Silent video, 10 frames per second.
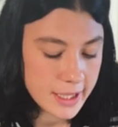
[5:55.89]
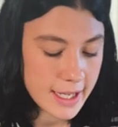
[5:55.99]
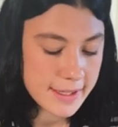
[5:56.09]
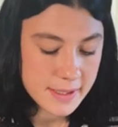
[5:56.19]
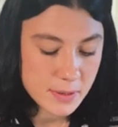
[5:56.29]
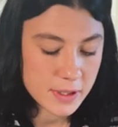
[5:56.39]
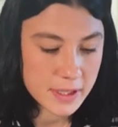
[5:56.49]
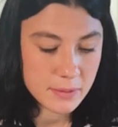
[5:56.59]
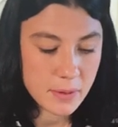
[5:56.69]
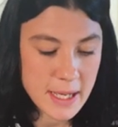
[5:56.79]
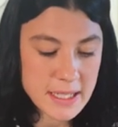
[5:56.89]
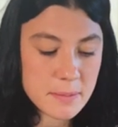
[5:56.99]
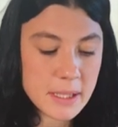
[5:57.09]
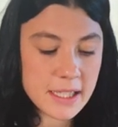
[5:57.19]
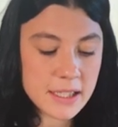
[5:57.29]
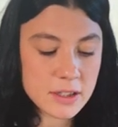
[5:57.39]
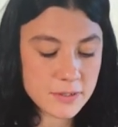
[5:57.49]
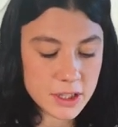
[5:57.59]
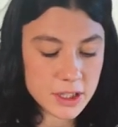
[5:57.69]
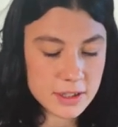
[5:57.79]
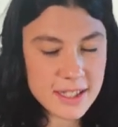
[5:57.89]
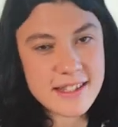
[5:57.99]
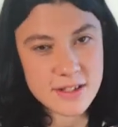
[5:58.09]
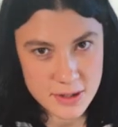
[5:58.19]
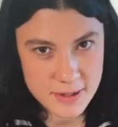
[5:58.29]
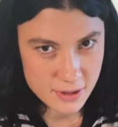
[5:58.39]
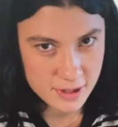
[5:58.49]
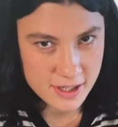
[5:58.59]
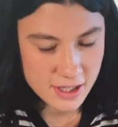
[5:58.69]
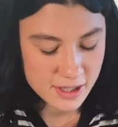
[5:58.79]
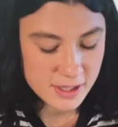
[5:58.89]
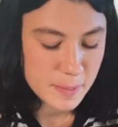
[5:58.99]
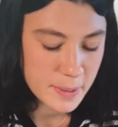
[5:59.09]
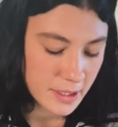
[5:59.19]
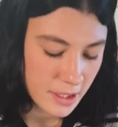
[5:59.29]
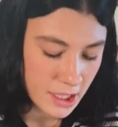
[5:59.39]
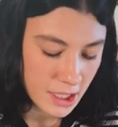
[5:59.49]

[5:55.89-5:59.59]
And this really reminded me of her. It's not as good as hers, but